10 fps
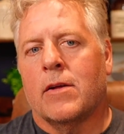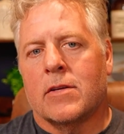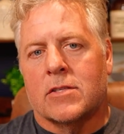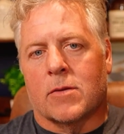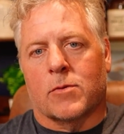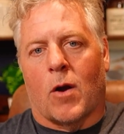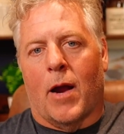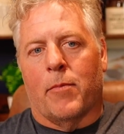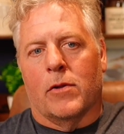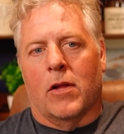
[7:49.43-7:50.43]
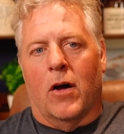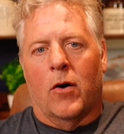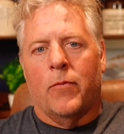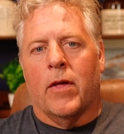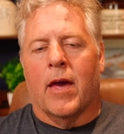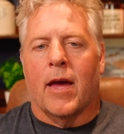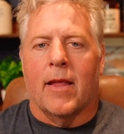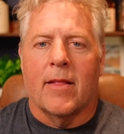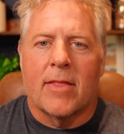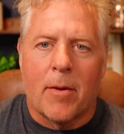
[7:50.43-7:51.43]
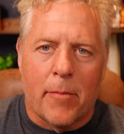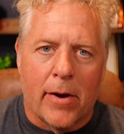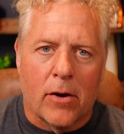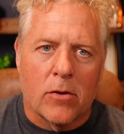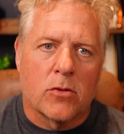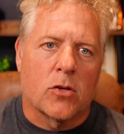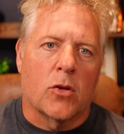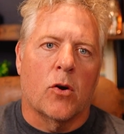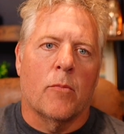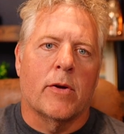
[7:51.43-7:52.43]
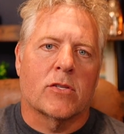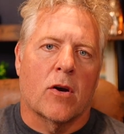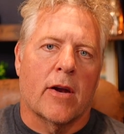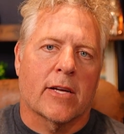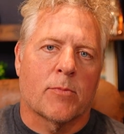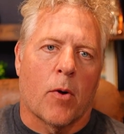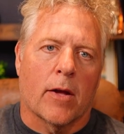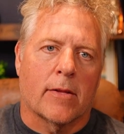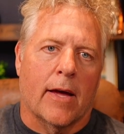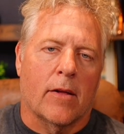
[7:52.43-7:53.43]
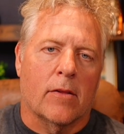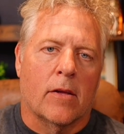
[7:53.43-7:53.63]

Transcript: subscribe below, and hit that bell so you don't miss our next breakdown.